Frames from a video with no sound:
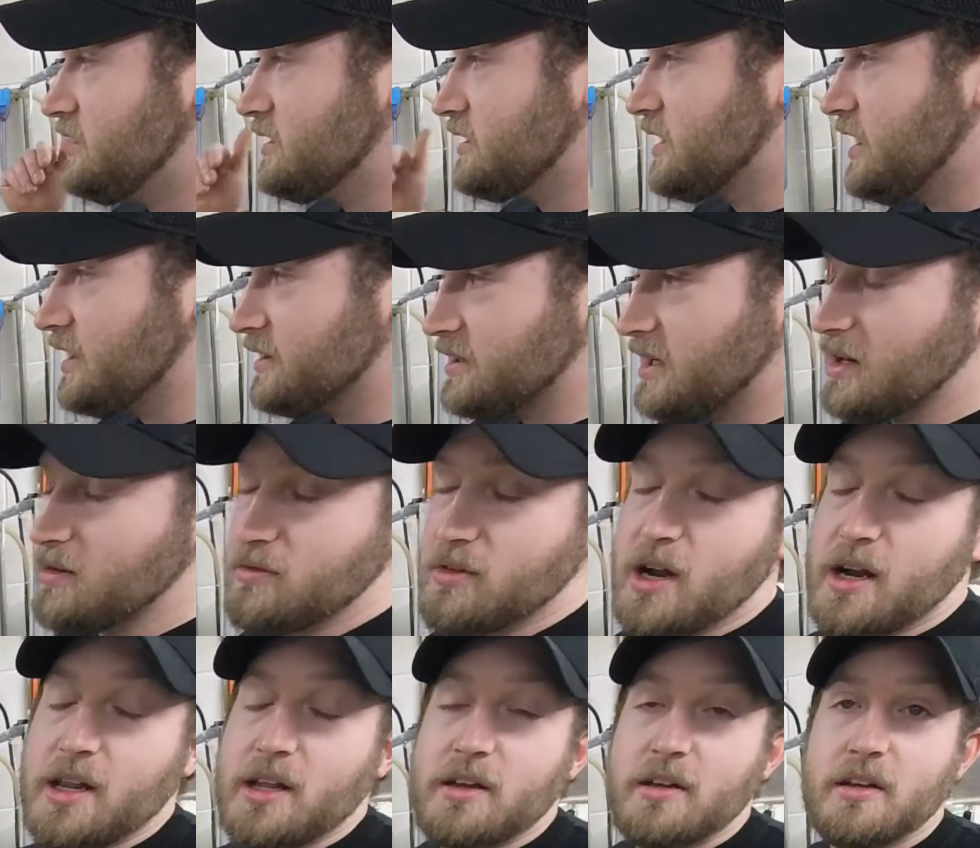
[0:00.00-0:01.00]
got that
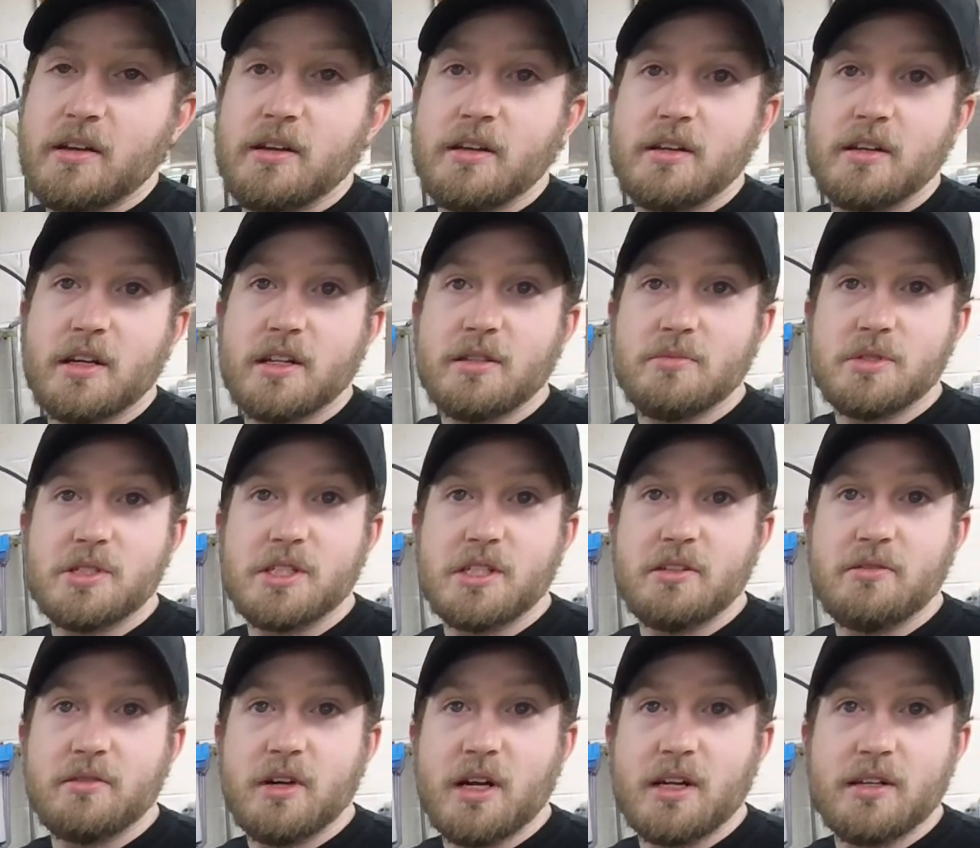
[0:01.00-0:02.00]
running, got the
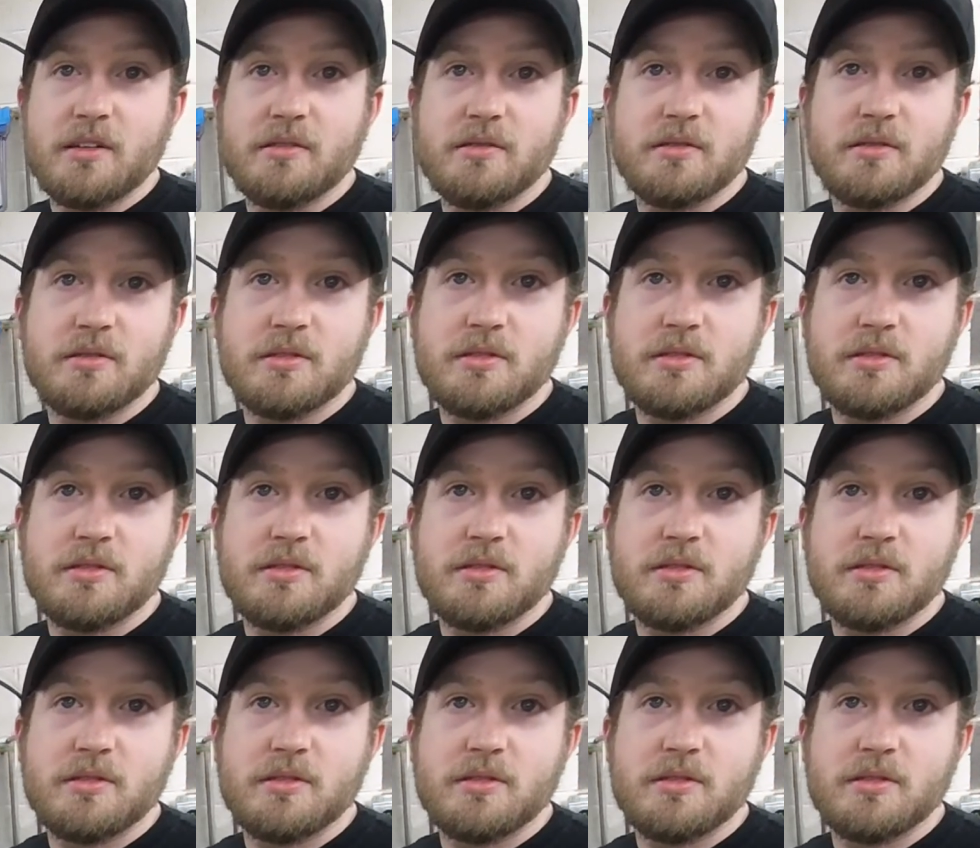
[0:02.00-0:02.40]
machine running,